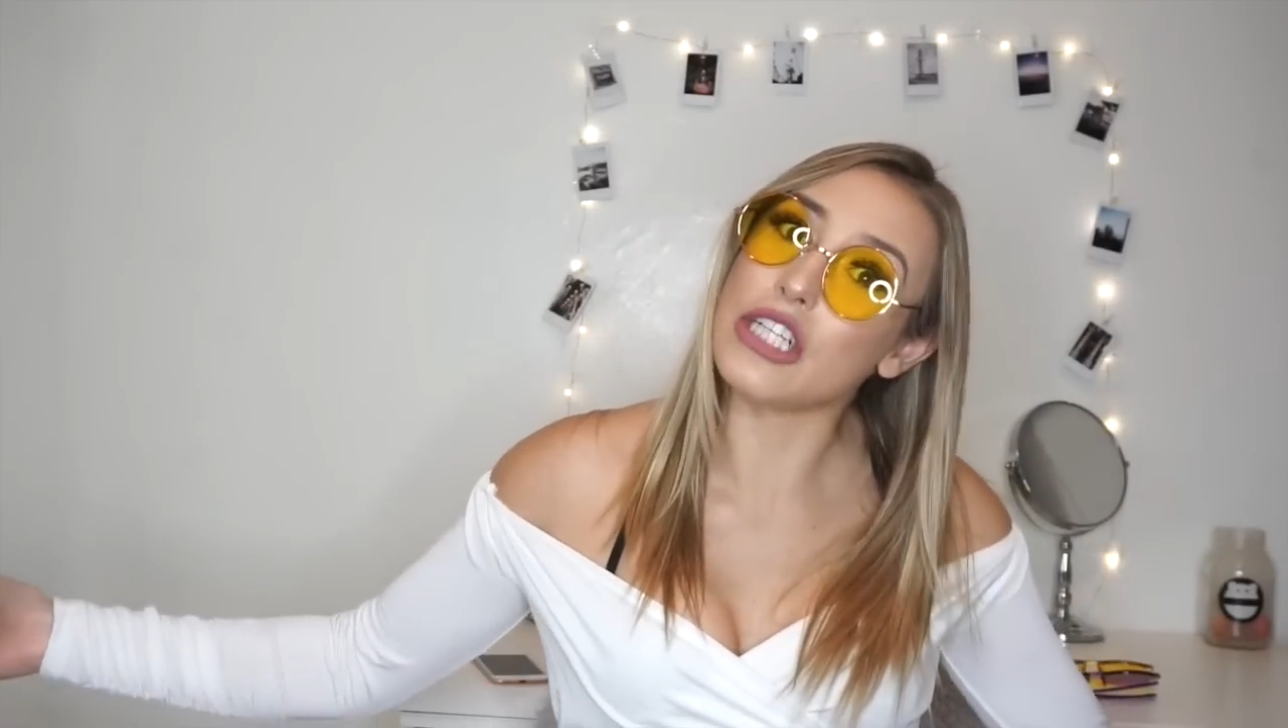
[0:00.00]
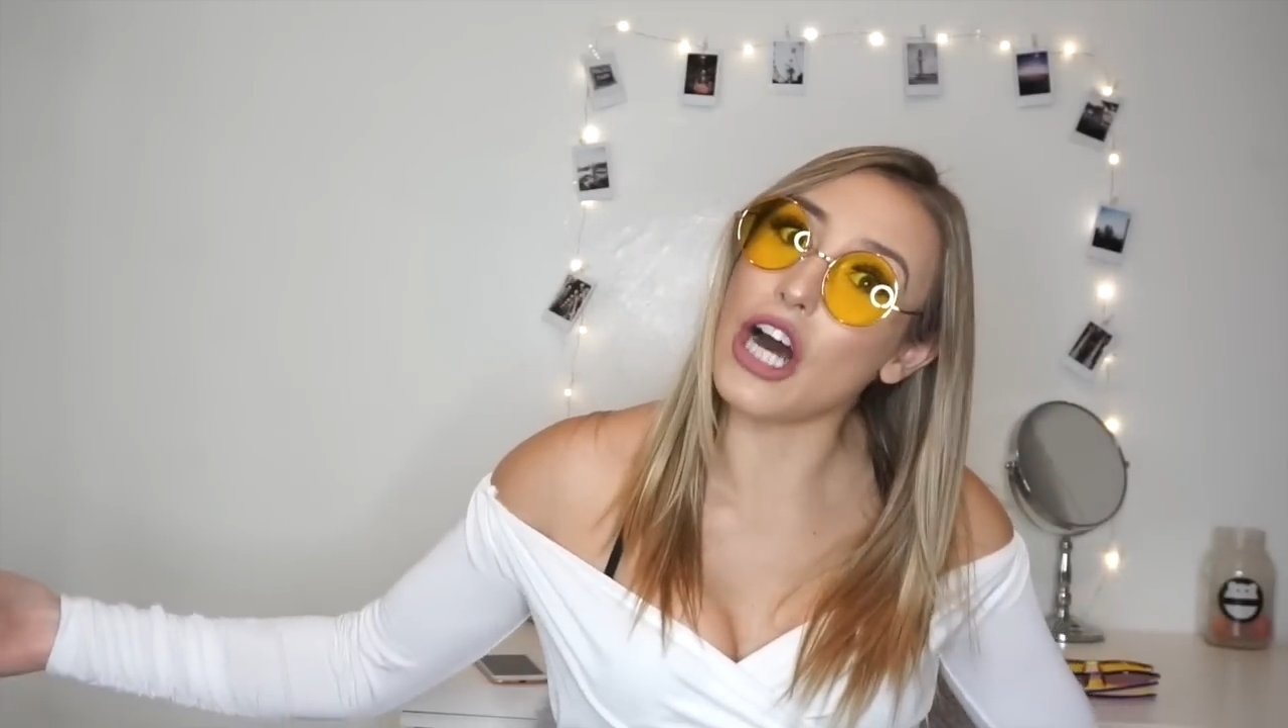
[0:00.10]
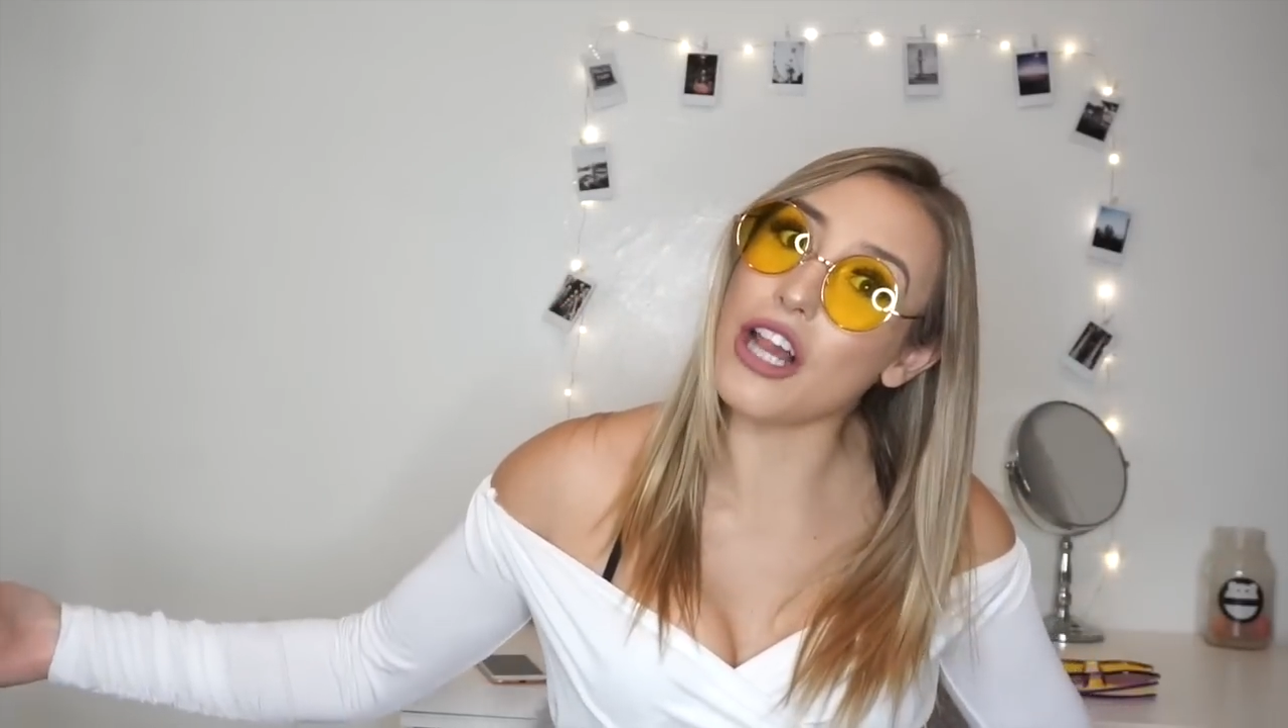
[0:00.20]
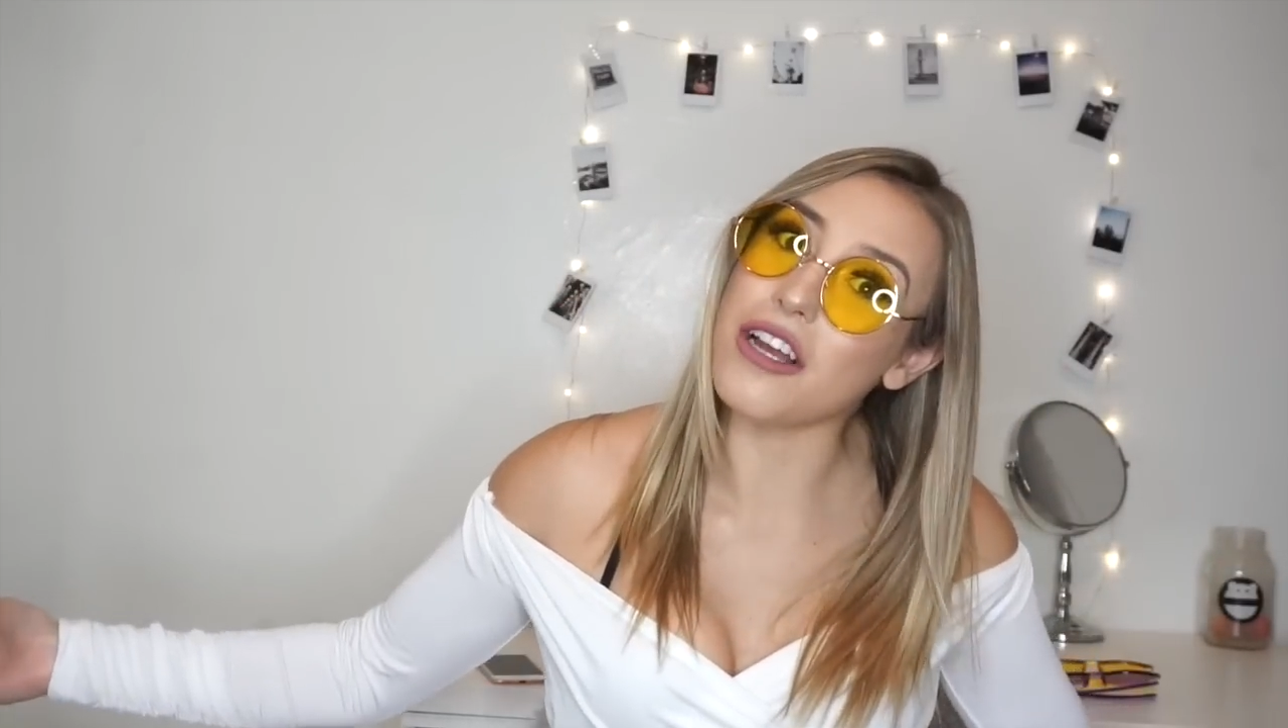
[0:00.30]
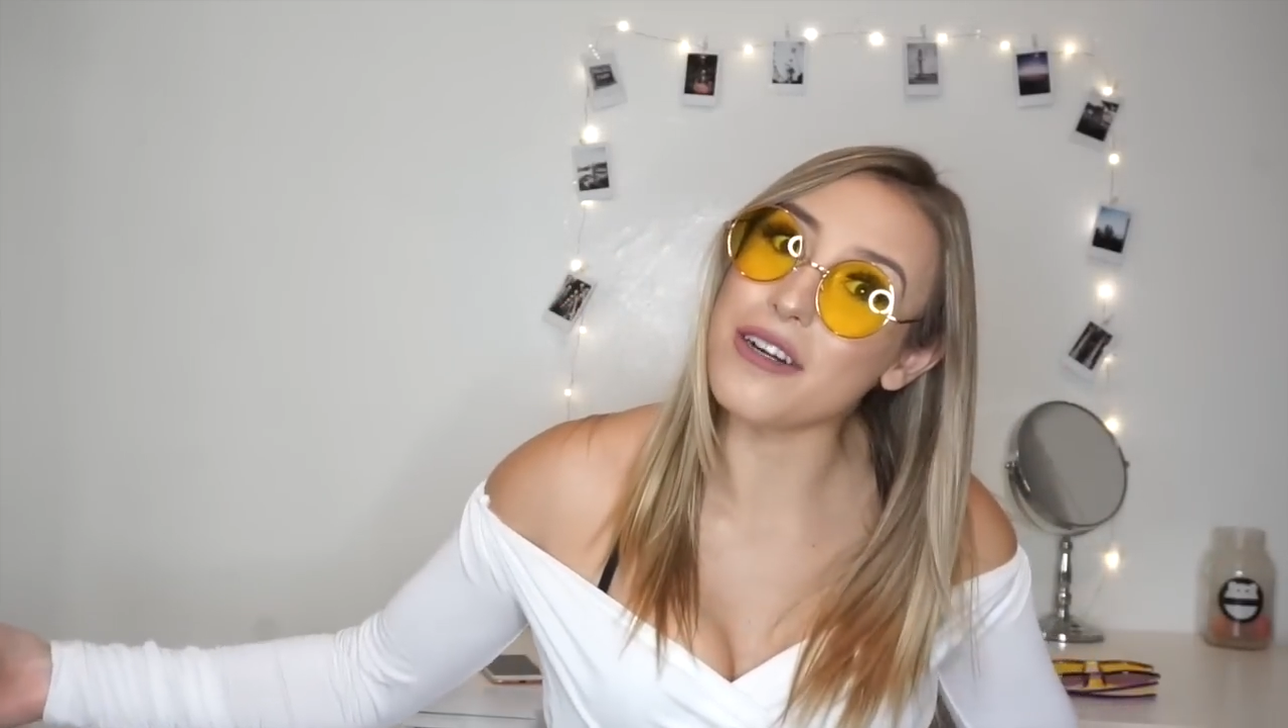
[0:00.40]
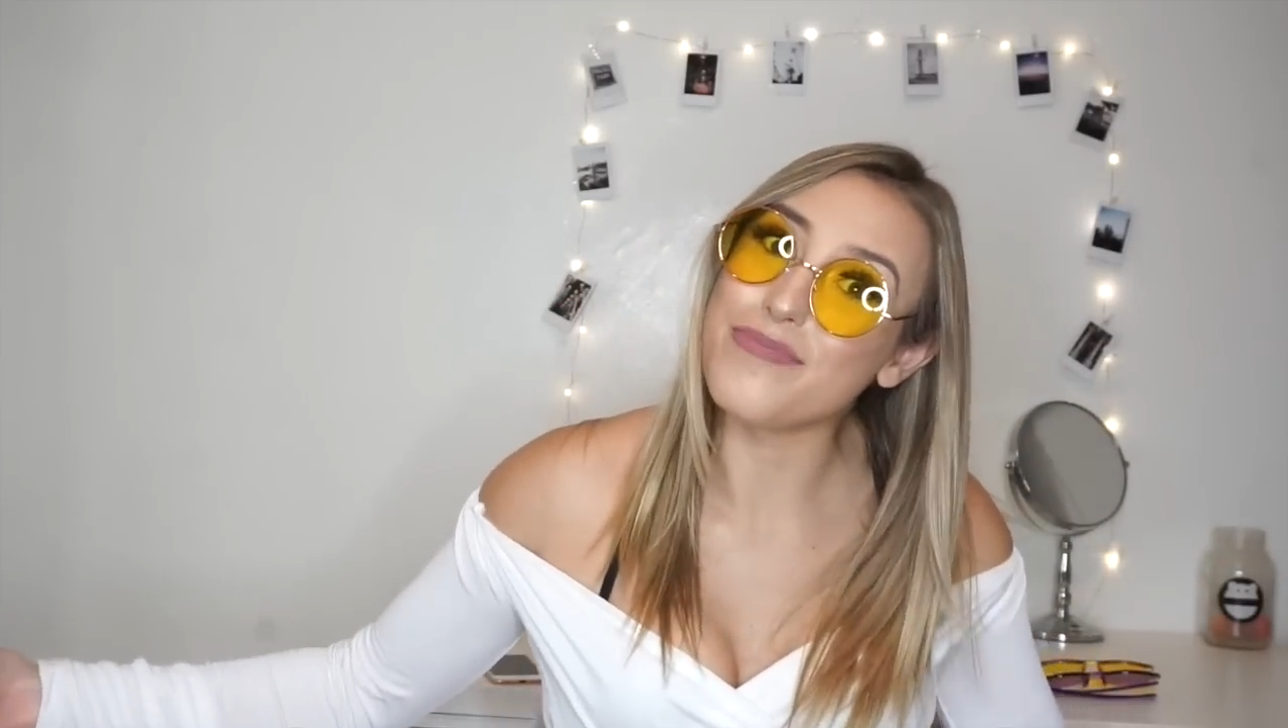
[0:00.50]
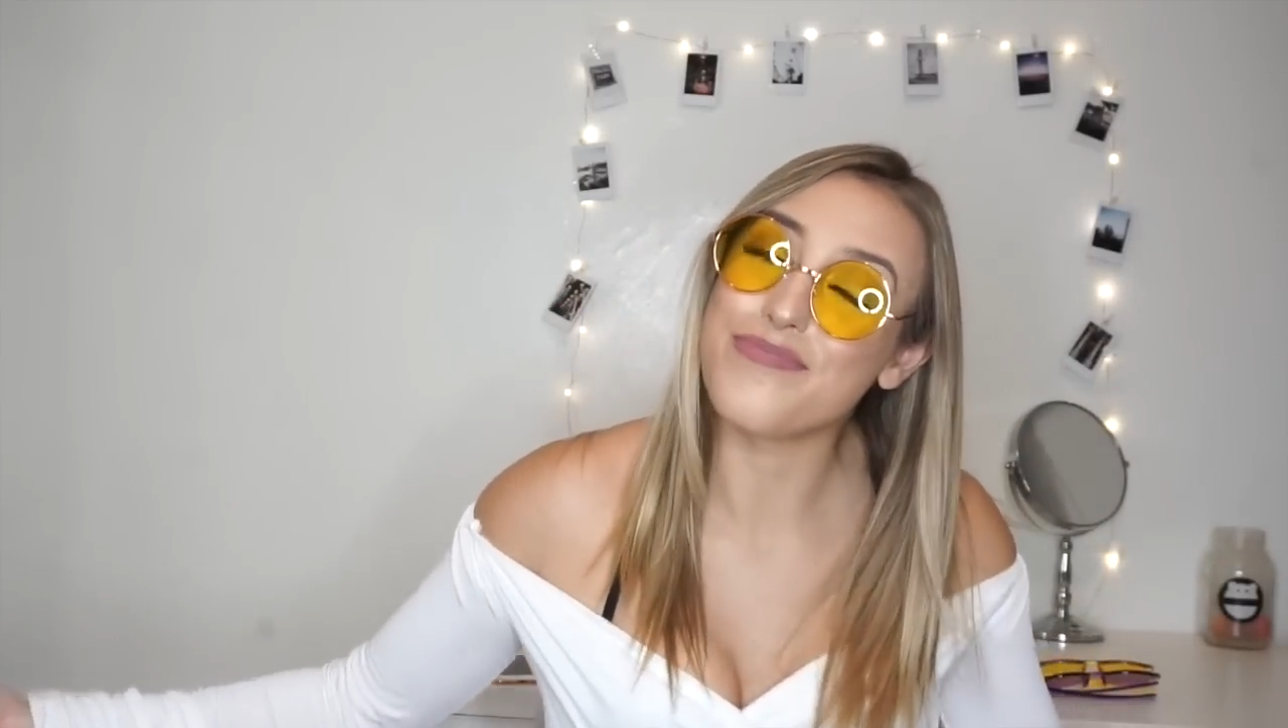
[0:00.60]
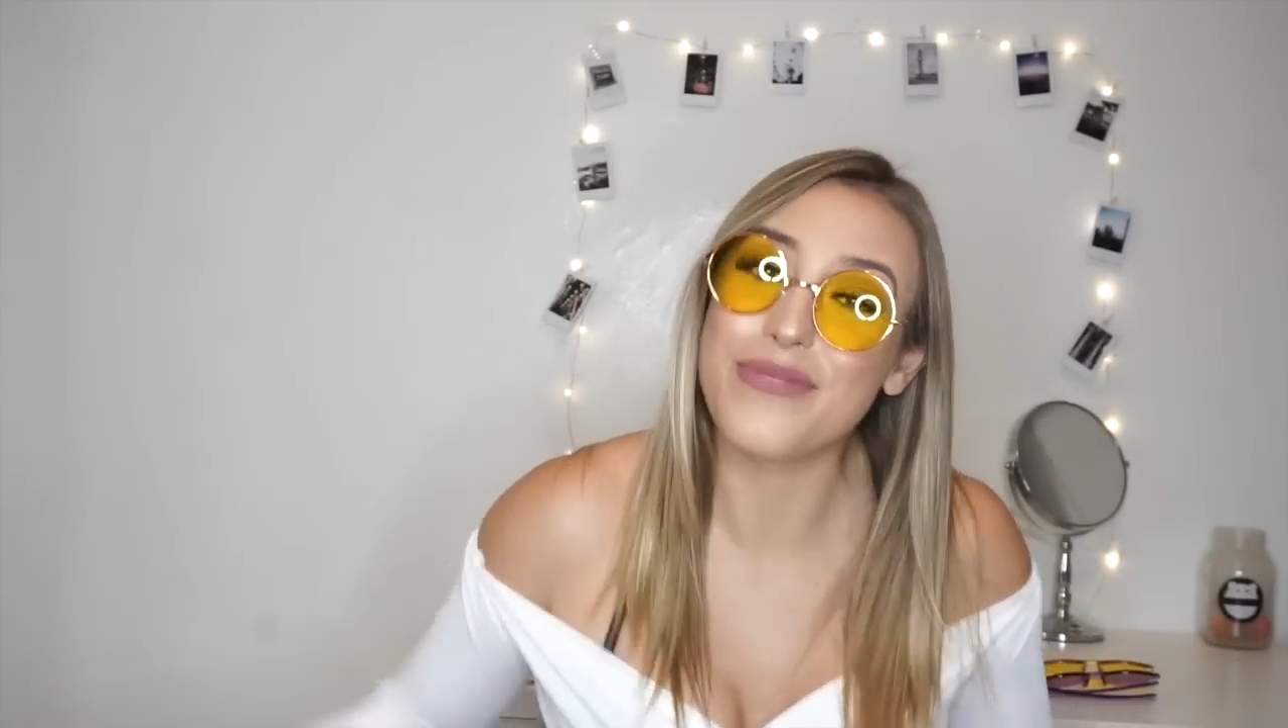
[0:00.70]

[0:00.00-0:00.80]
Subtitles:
$1. $1!